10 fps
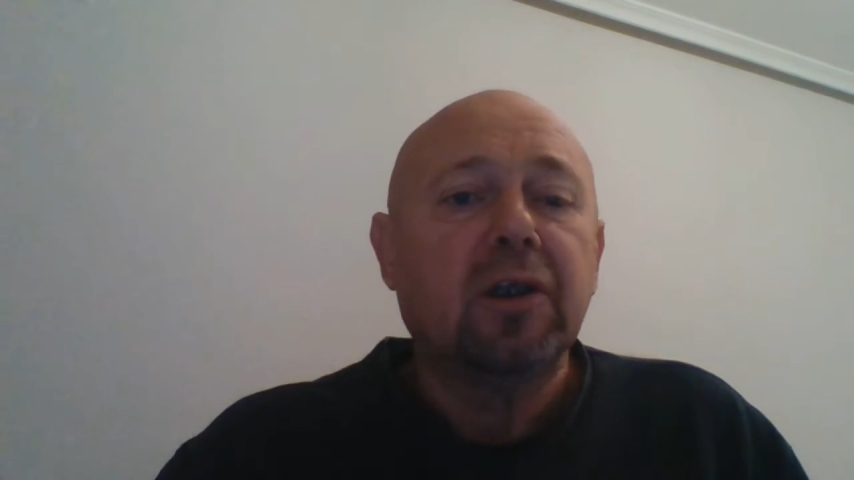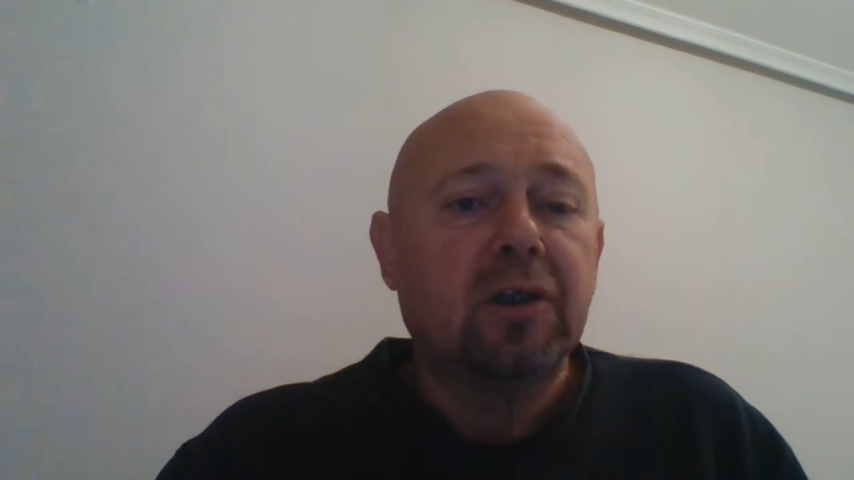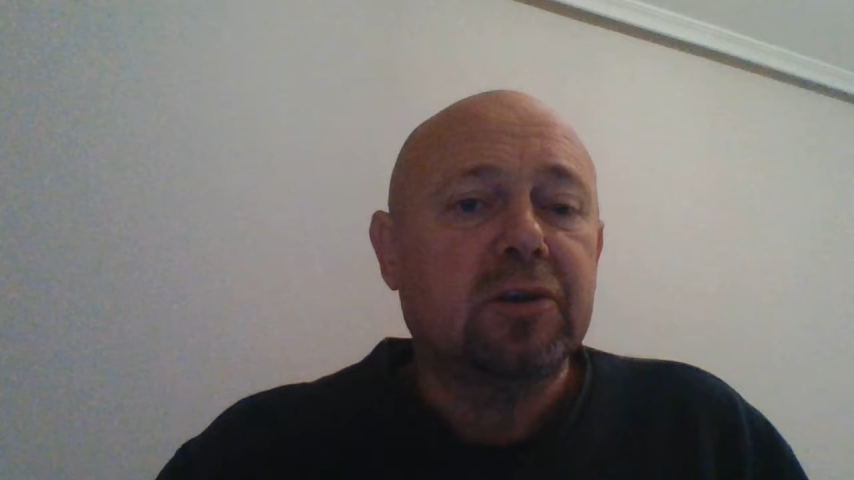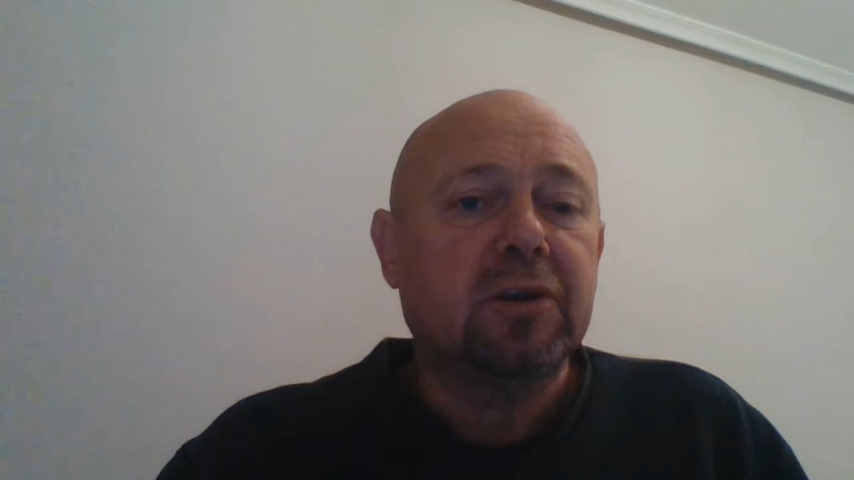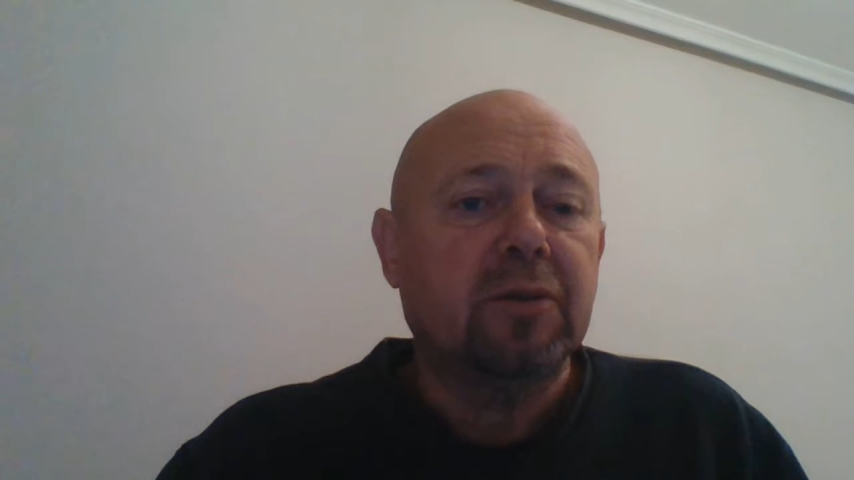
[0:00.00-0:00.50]

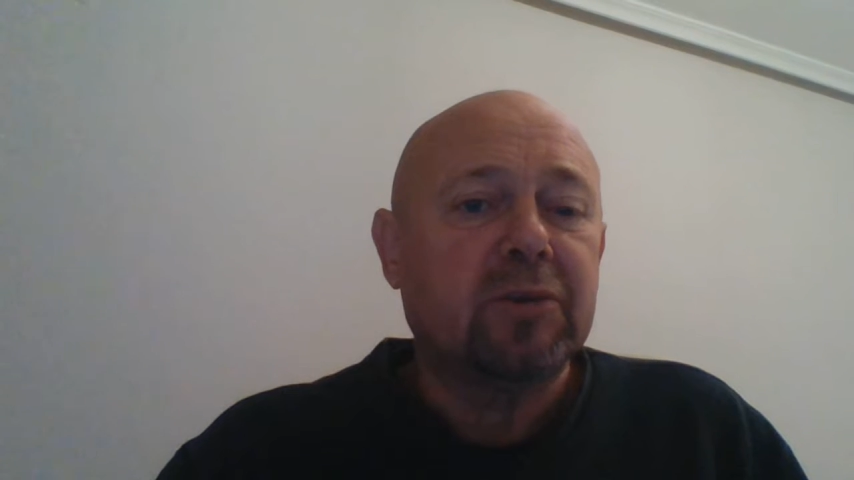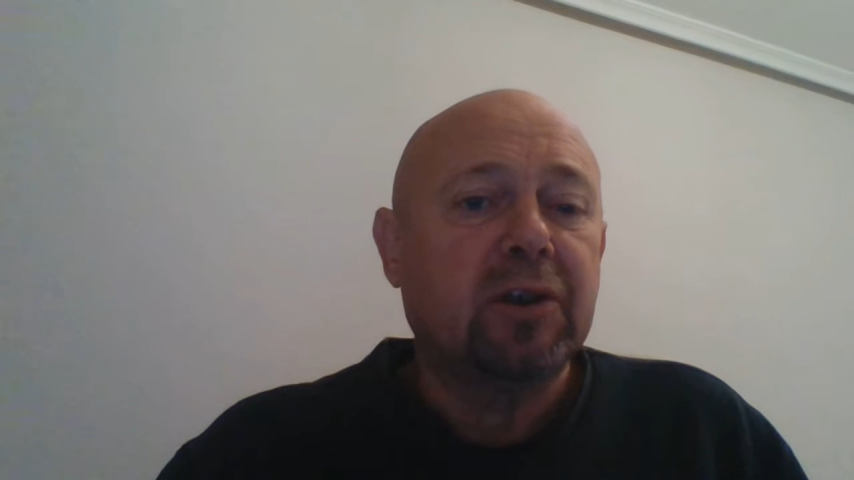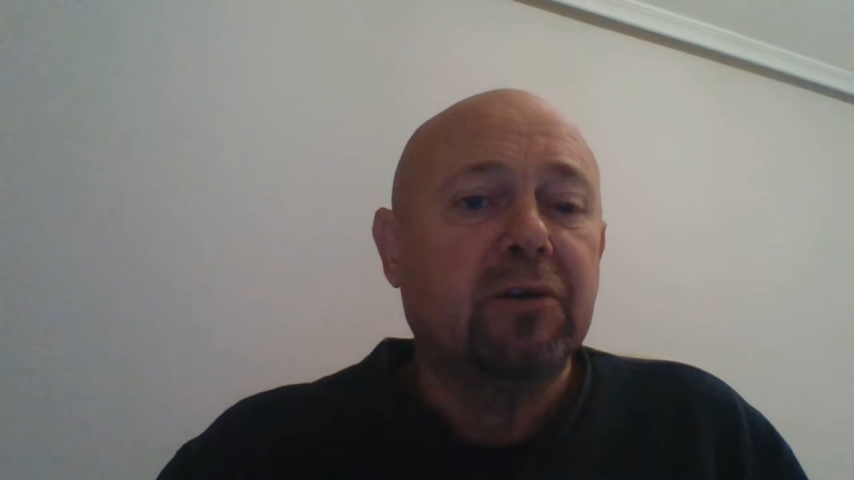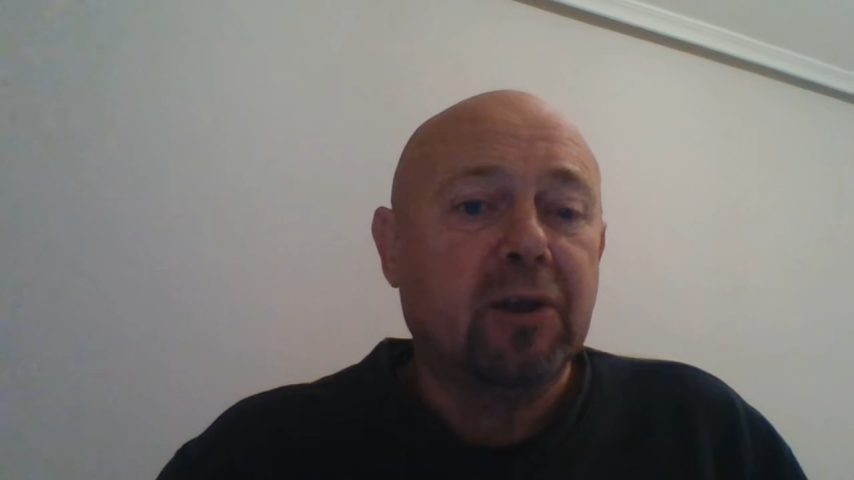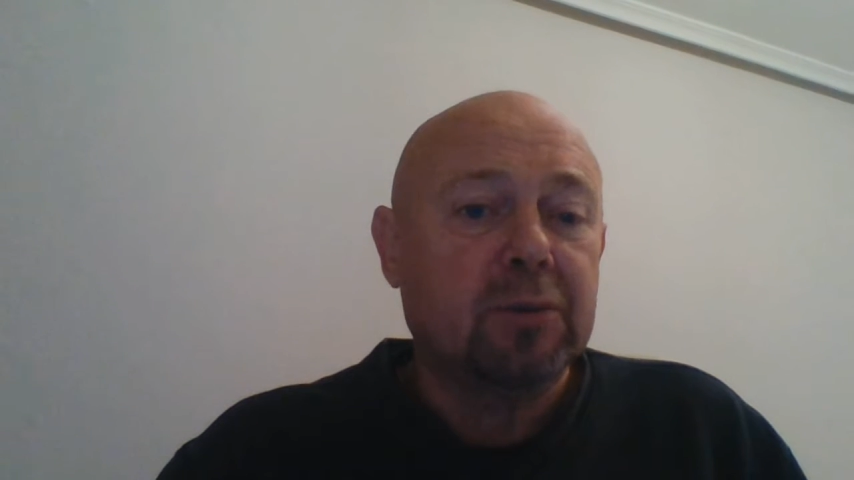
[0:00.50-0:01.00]
some
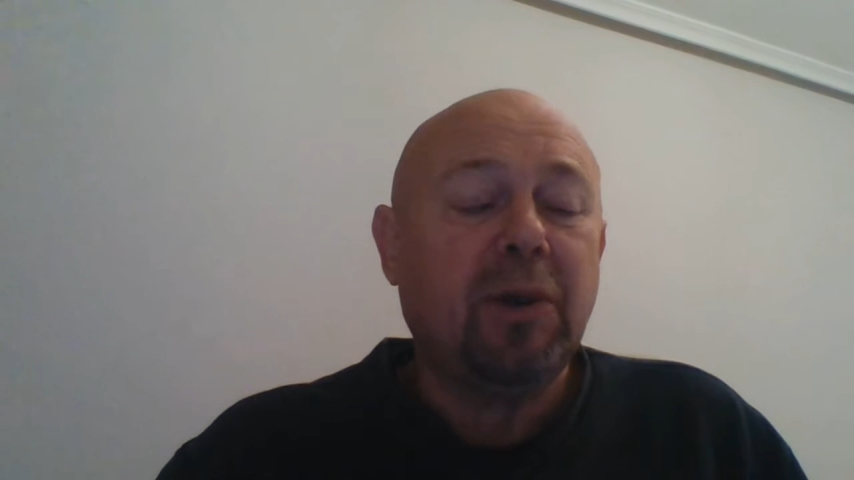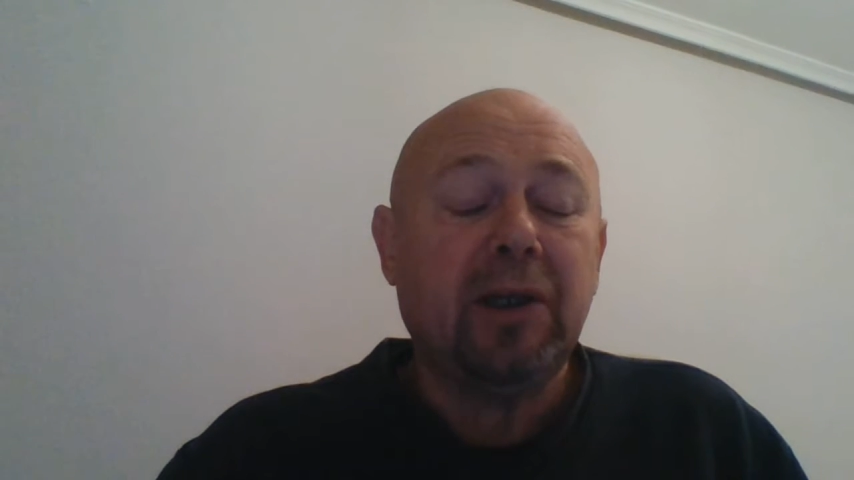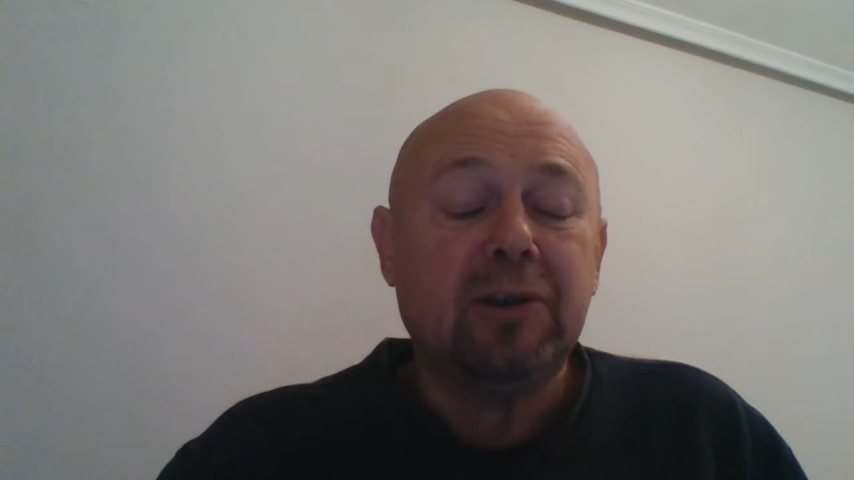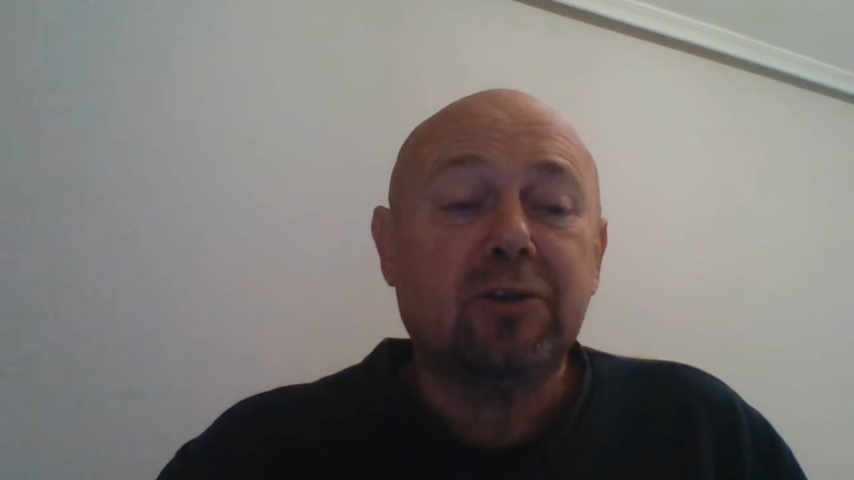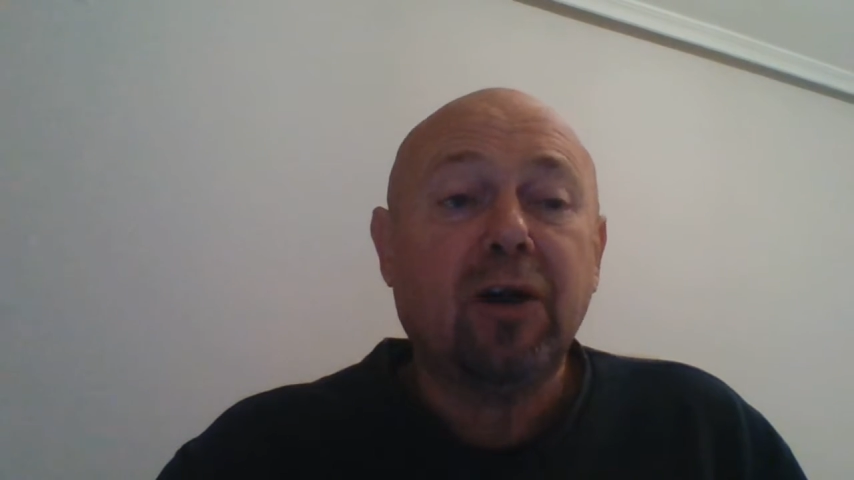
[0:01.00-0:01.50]
serious
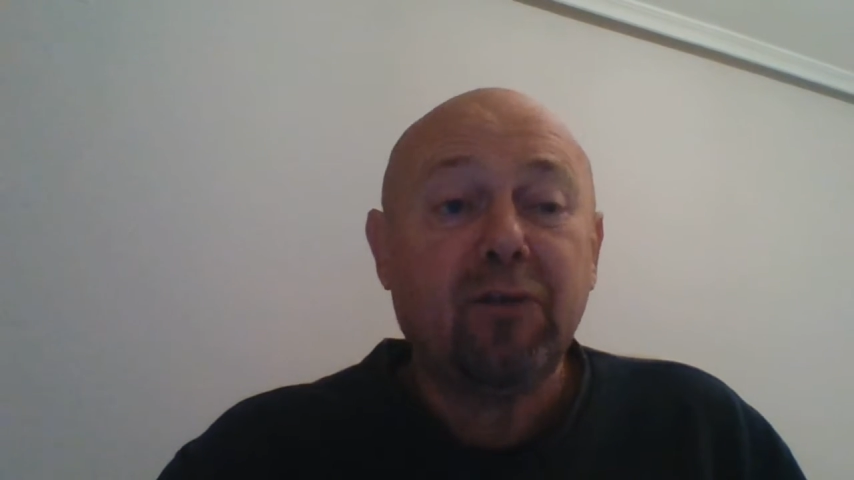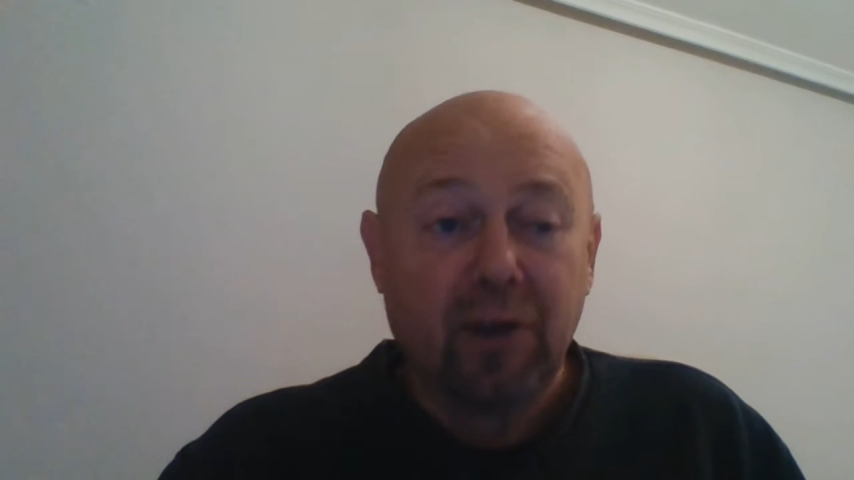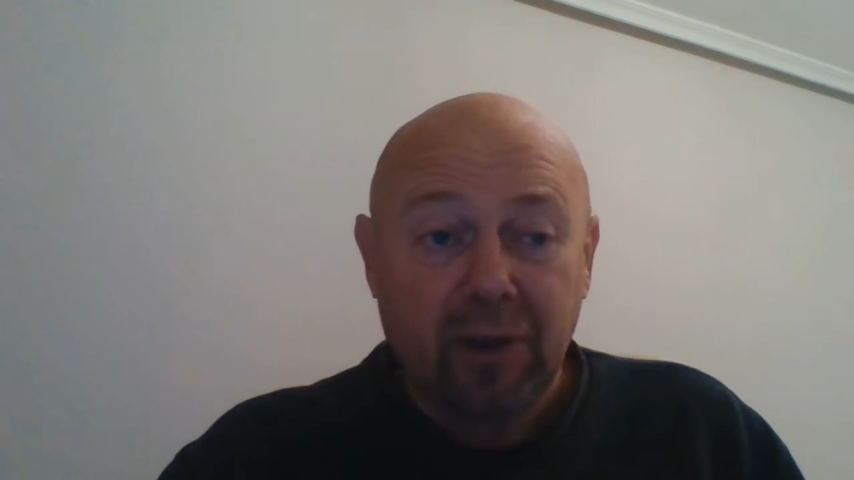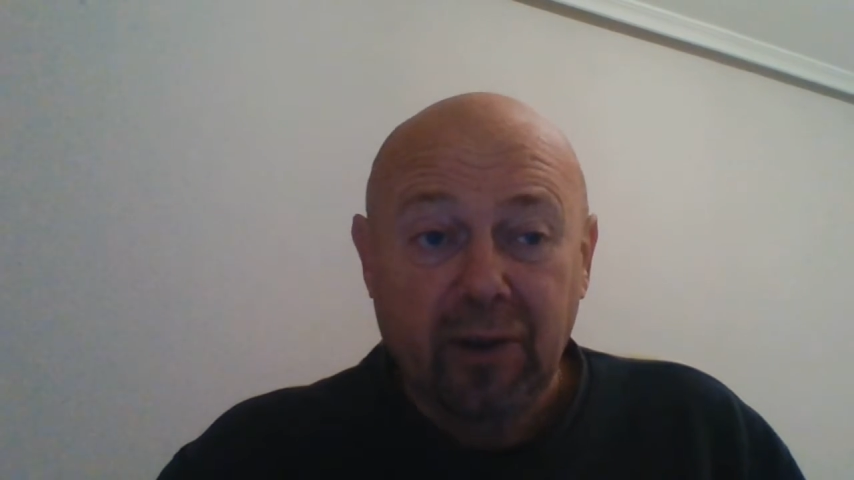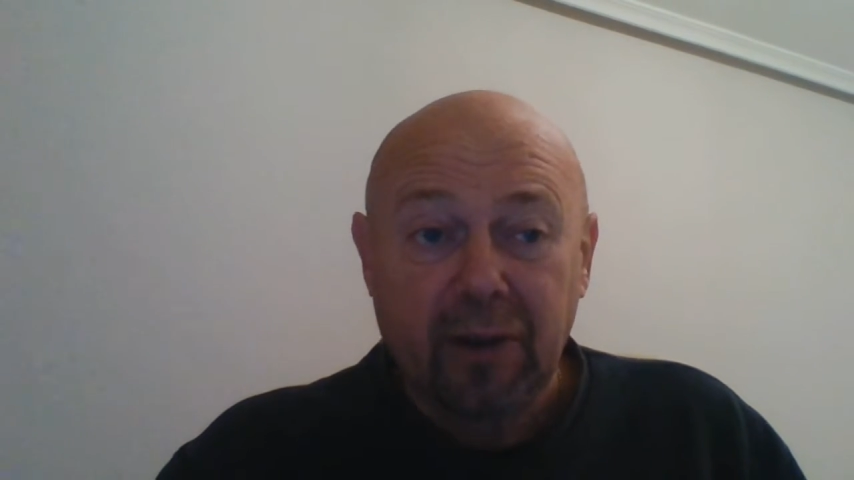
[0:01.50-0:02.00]
paid
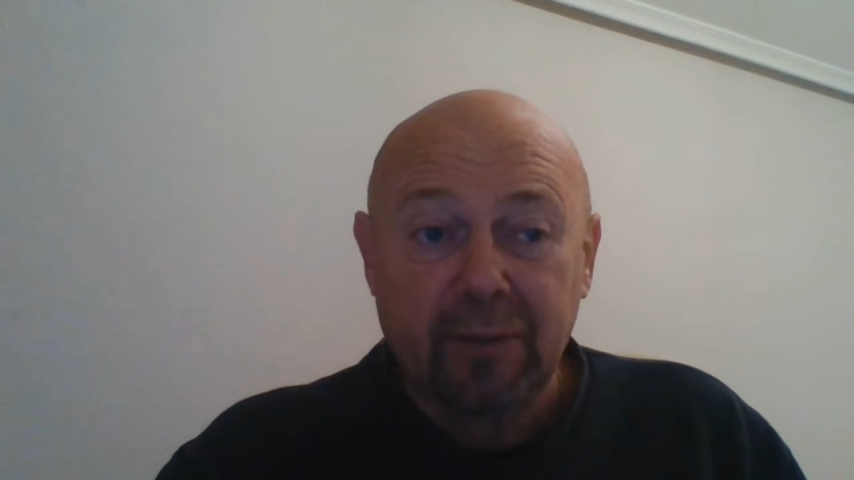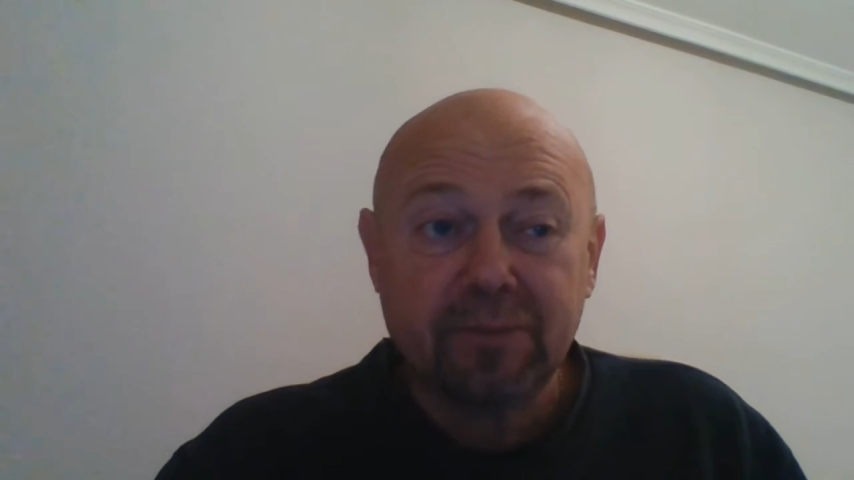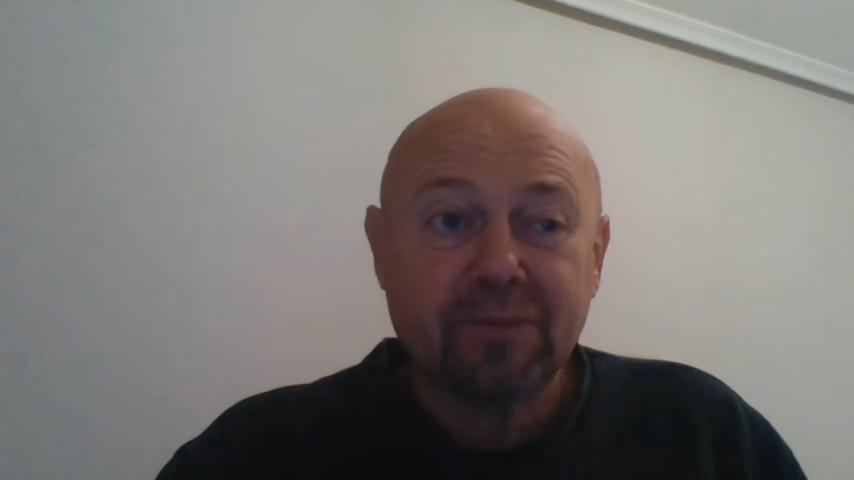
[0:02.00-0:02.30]
traffic there.